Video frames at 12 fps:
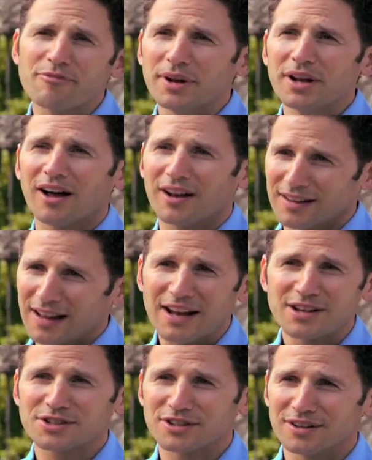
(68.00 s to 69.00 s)
I've been on a
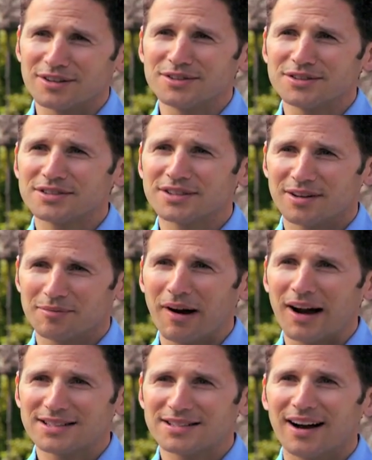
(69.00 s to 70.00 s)
lot of shows in
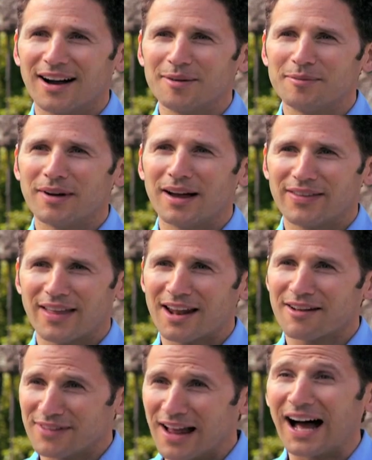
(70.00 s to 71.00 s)
my time
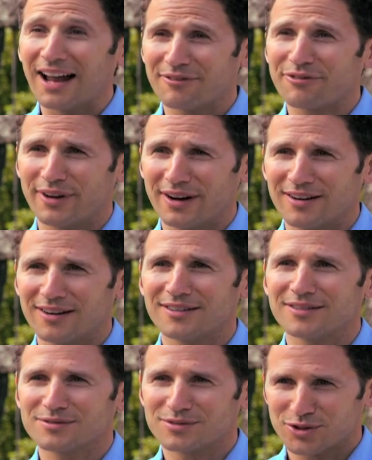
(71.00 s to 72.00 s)
that have not
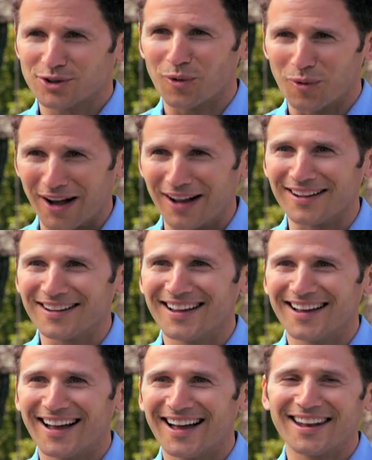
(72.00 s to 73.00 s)
fared so well,
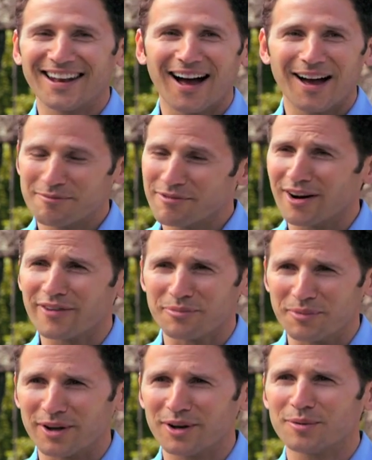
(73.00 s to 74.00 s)
and I'm very
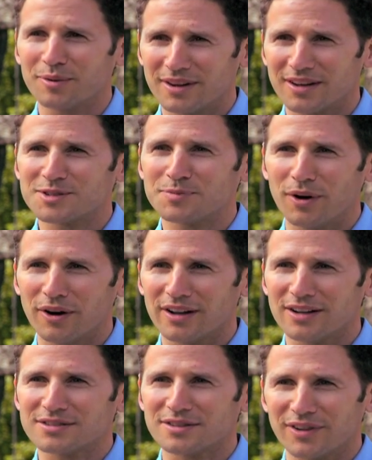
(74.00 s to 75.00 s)
familiar with the
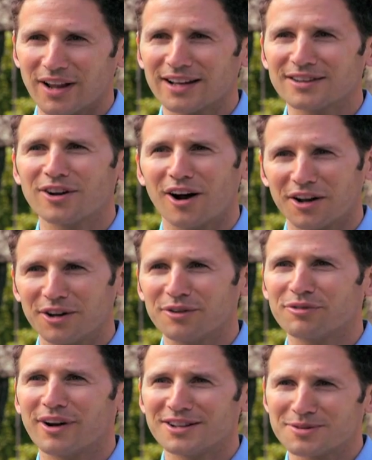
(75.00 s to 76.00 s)
experience of like talking to
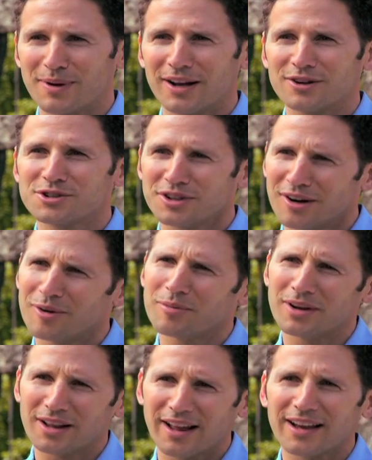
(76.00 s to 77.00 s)
your friends about your show and
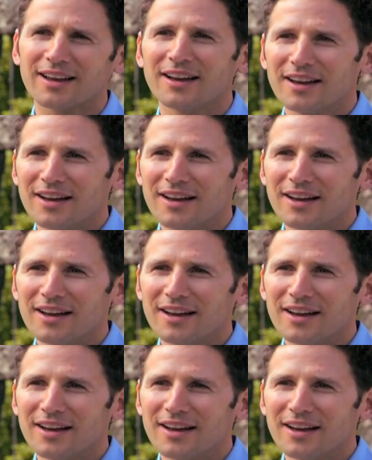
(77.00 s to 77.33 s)
being like,